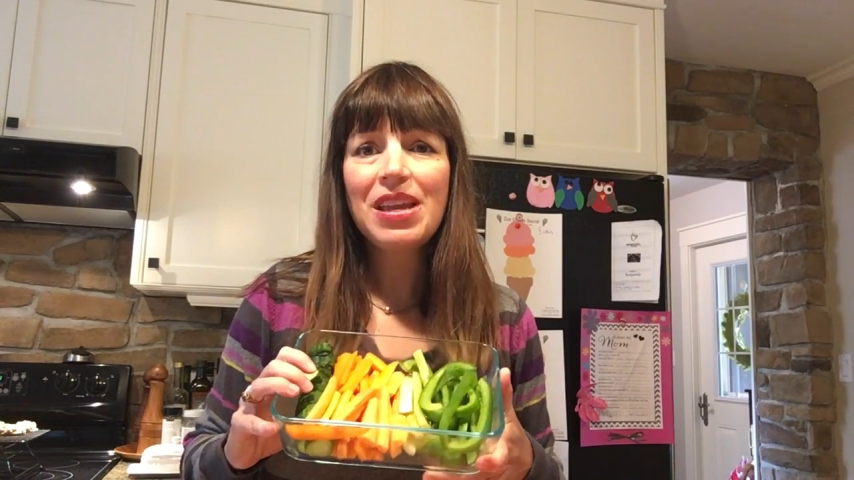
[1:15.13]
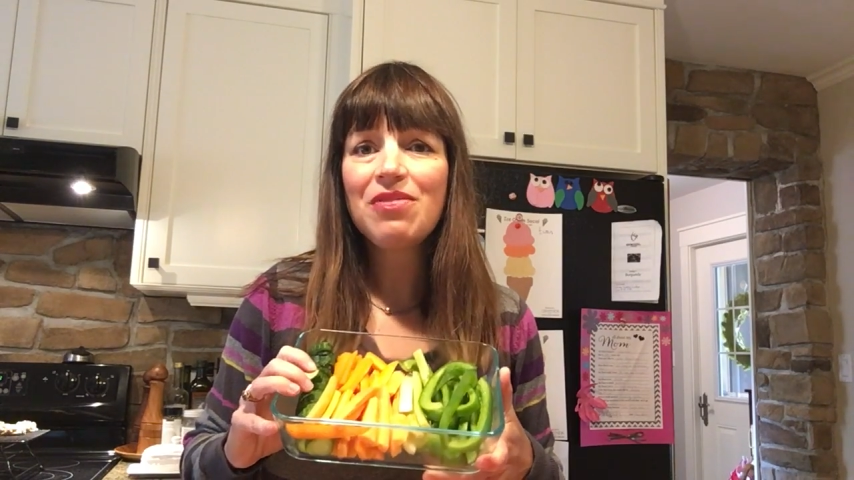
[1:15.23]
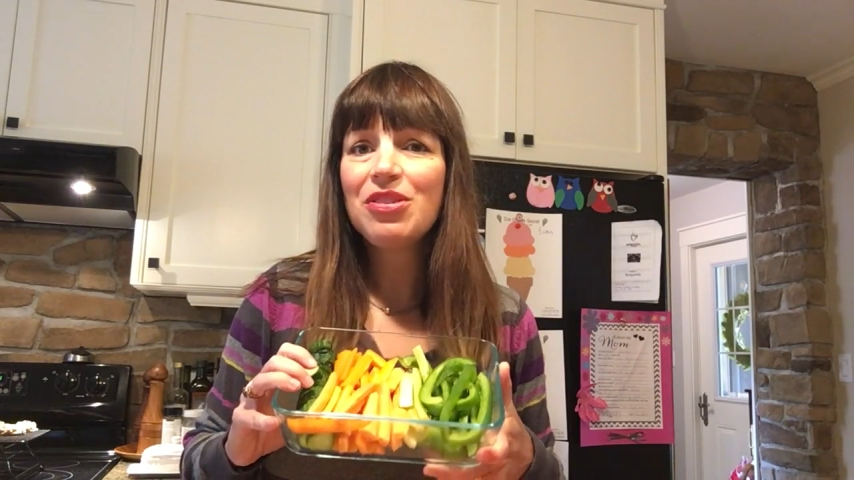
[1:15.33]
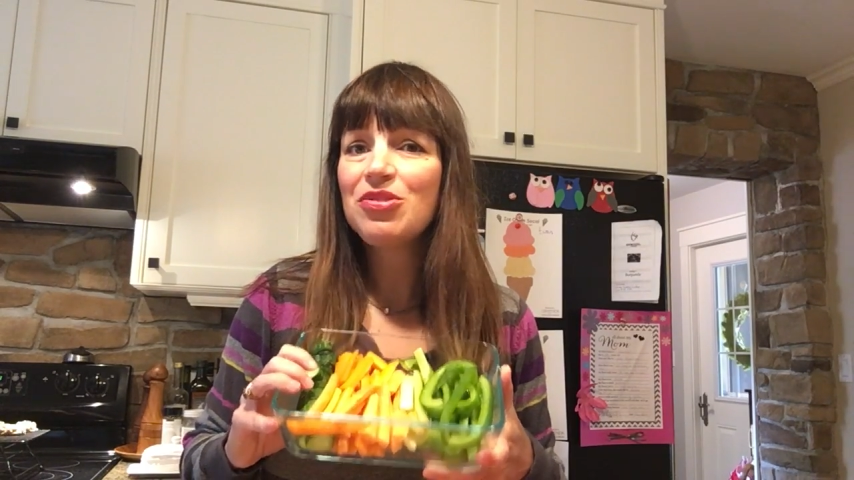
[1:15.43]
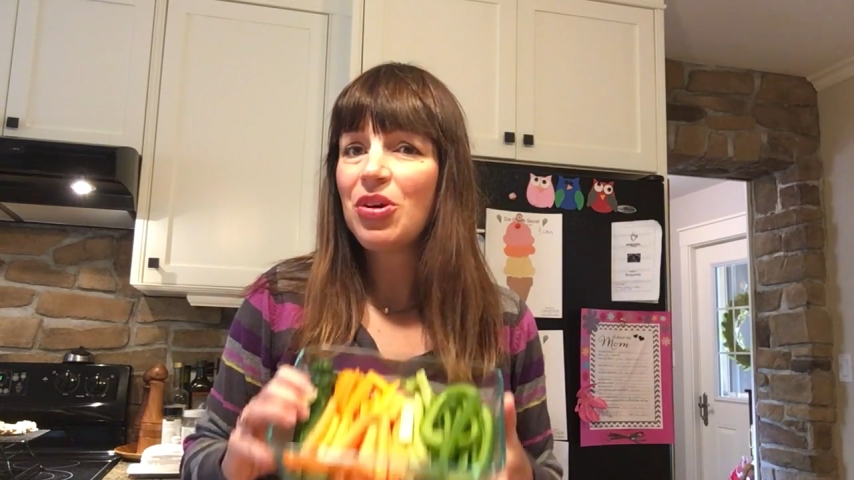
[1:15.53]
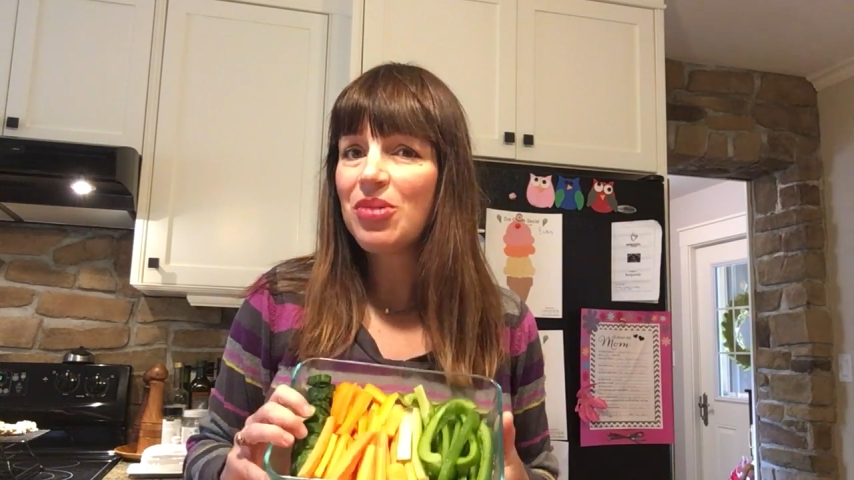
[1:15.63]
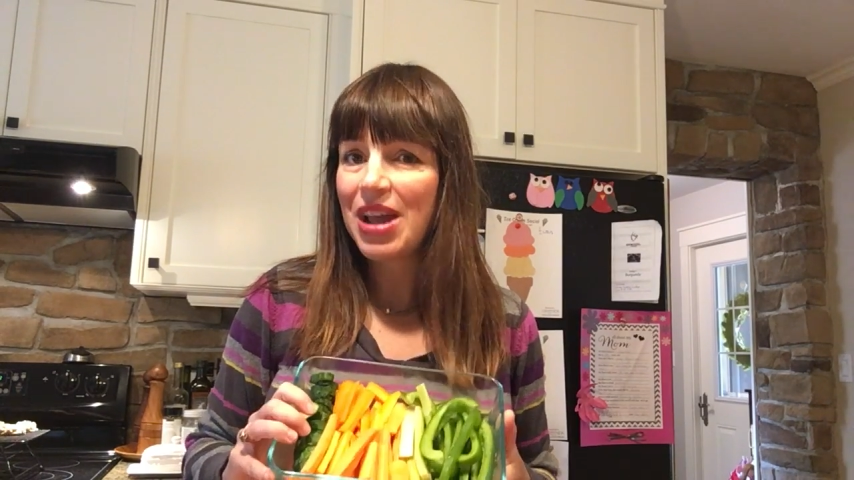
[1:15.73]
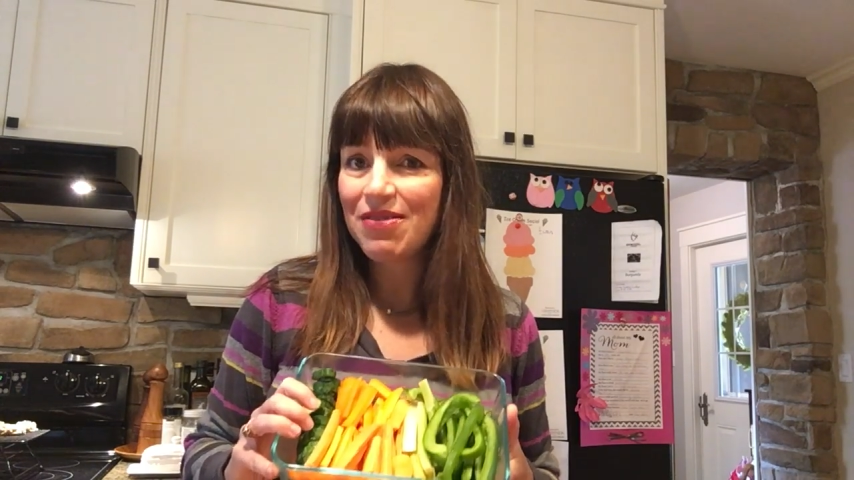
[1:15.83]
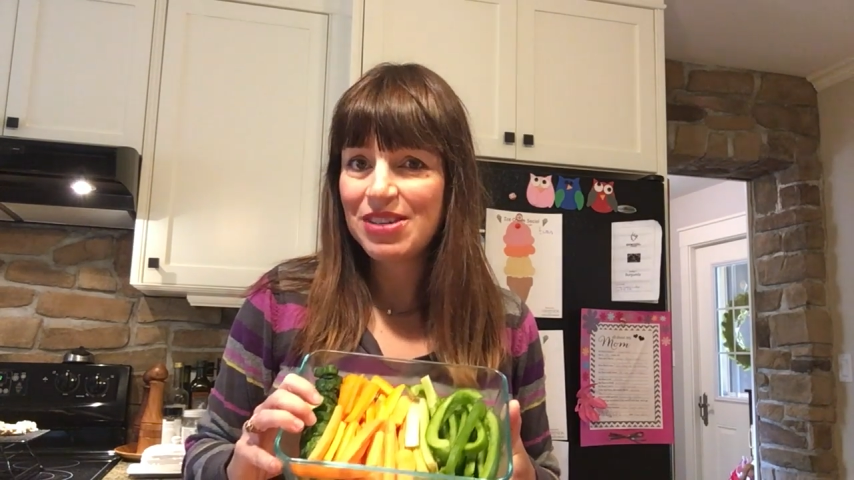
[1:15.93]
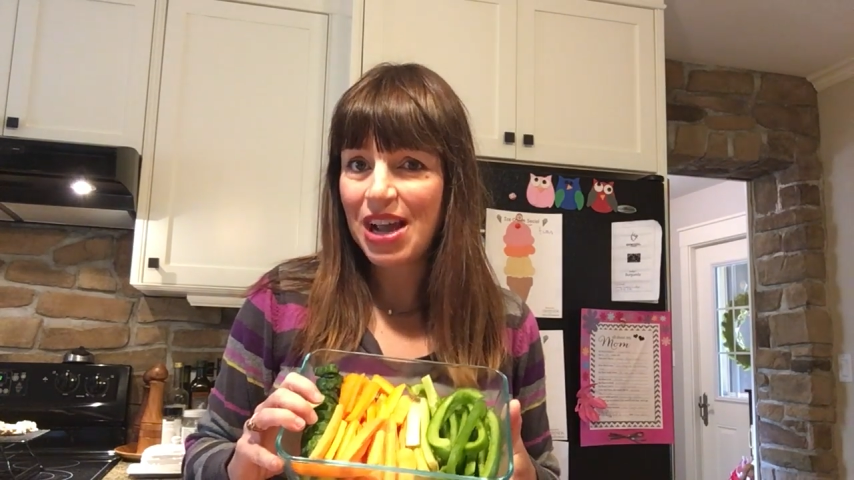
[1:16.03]
if you don't
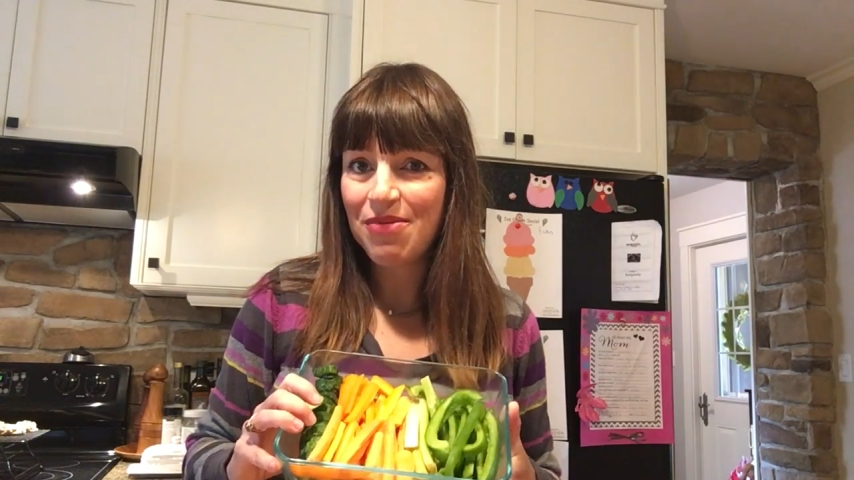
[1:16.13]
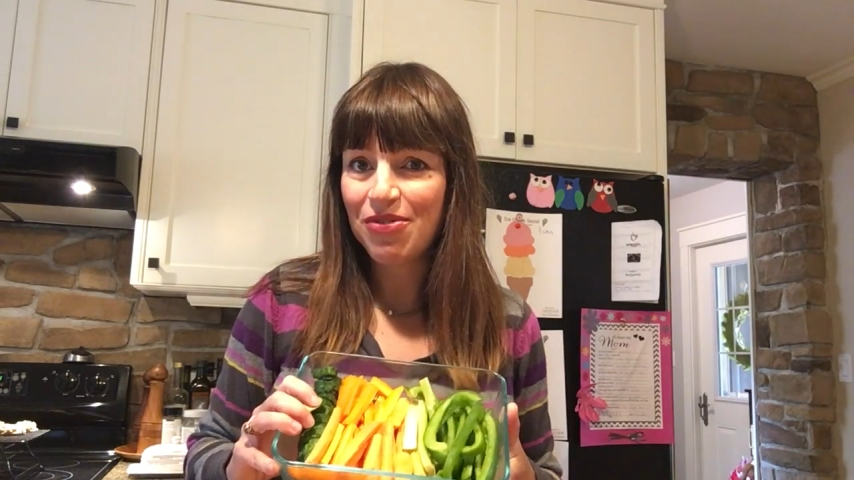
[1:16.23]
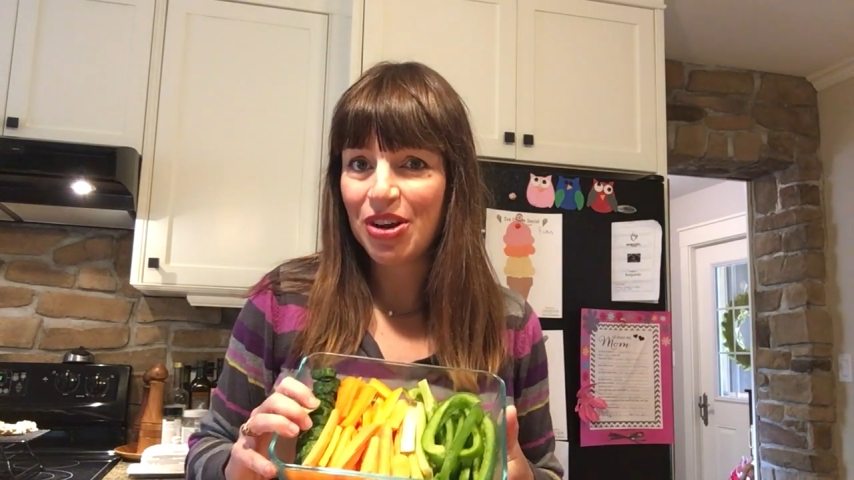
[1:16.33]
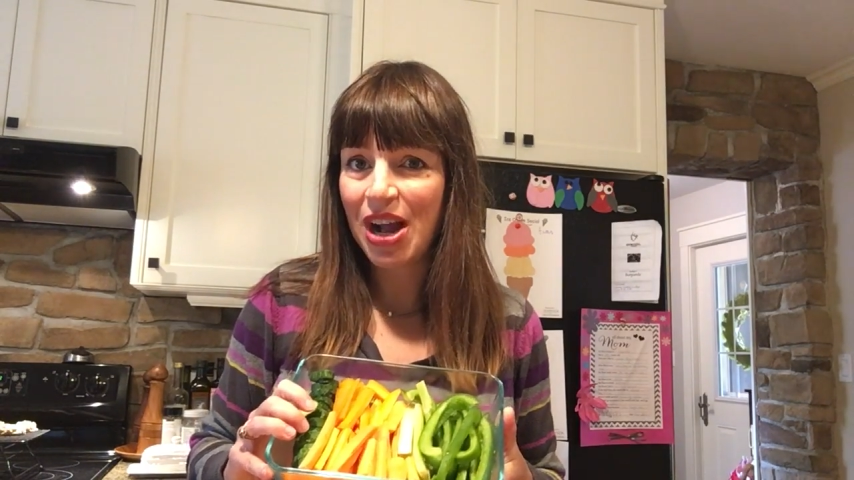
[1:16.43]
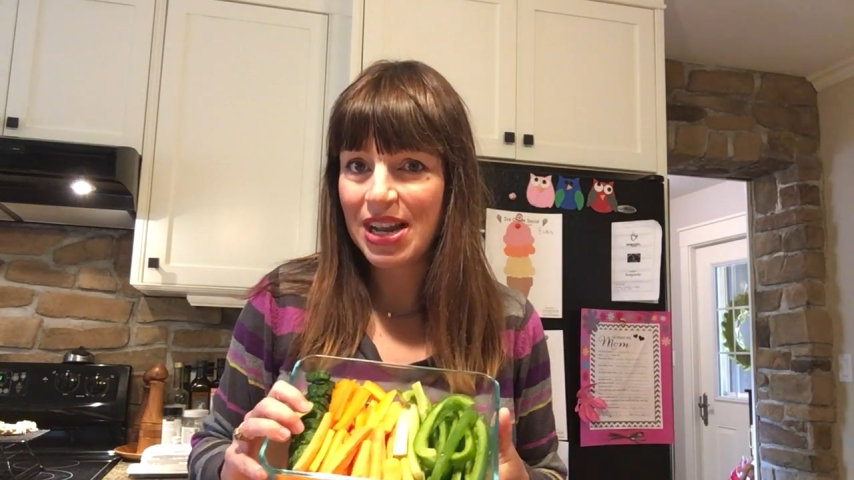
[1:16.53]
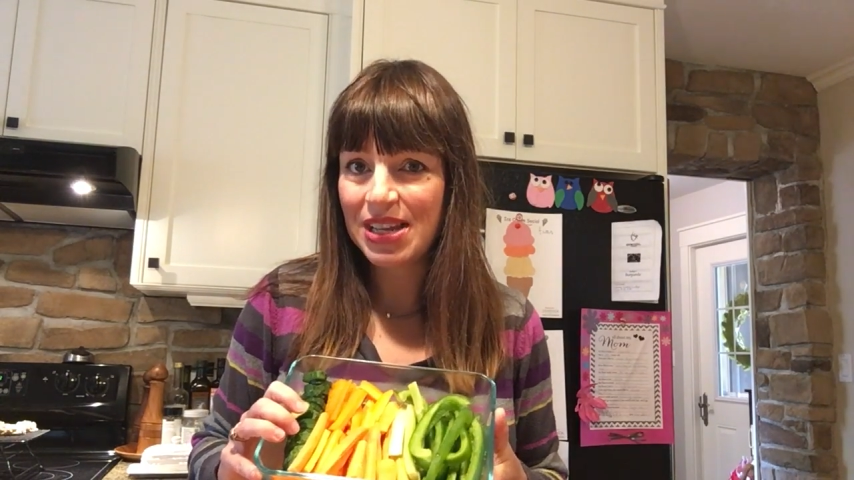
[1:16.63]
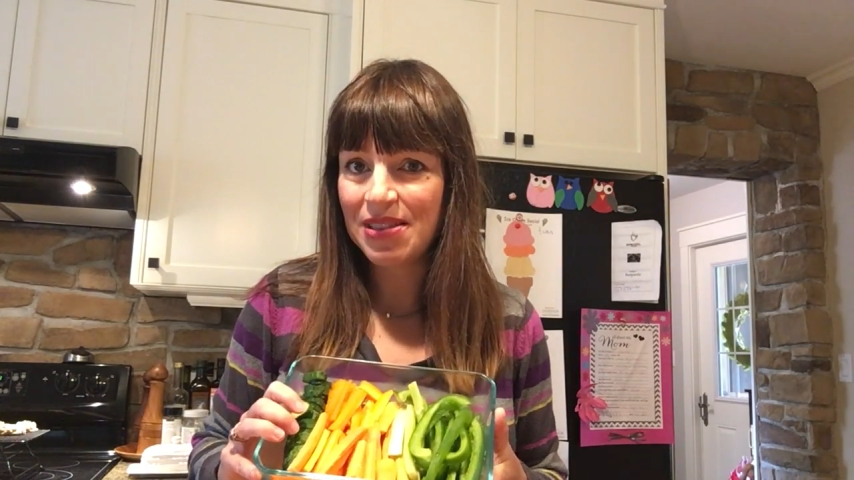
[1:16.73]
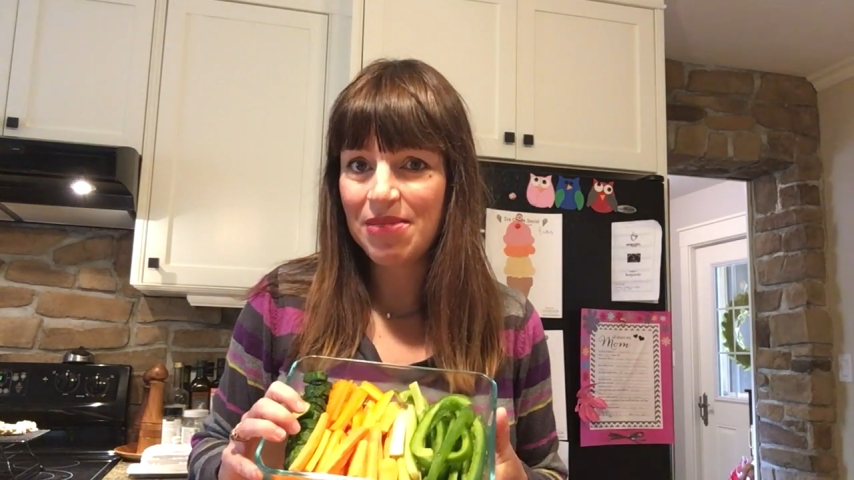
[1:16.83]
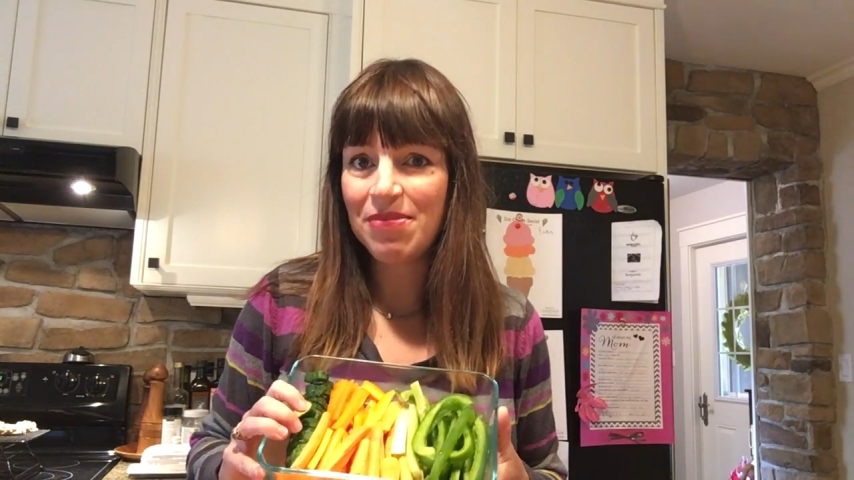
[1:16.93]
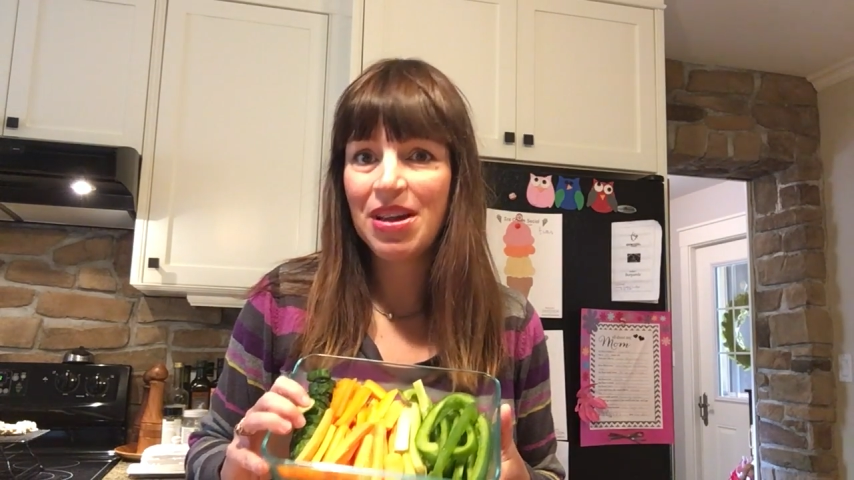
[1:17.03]
have time for
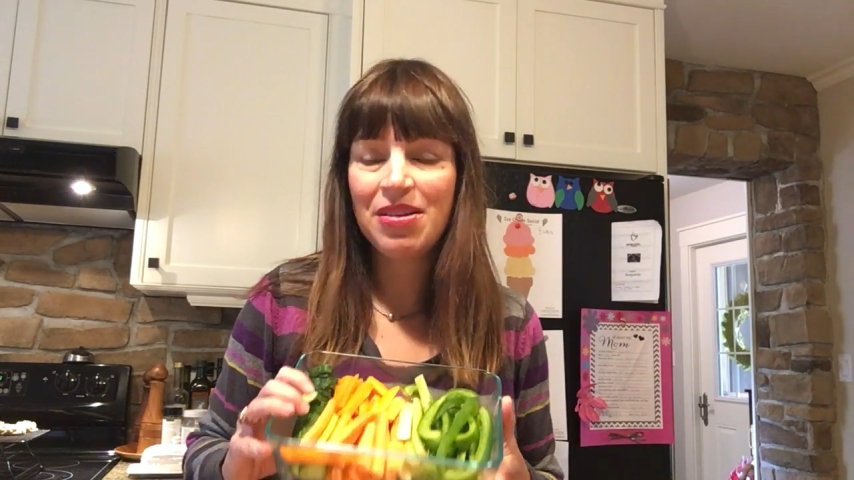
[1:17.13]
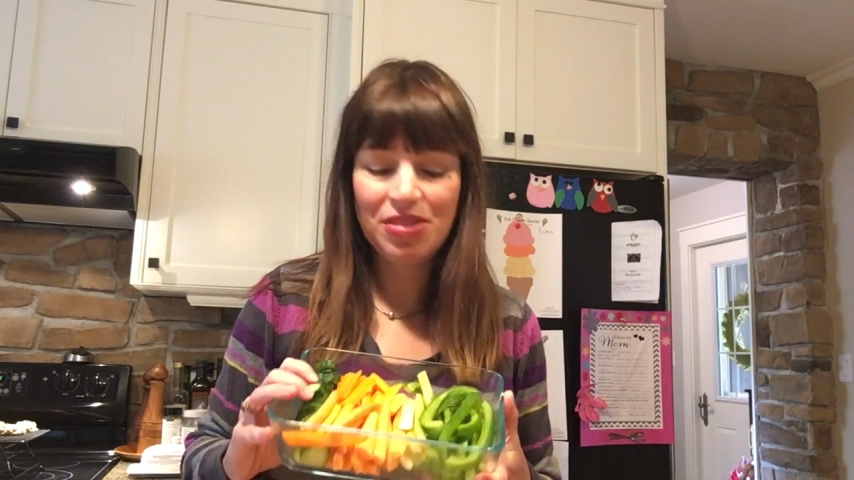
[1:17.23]
cutting them,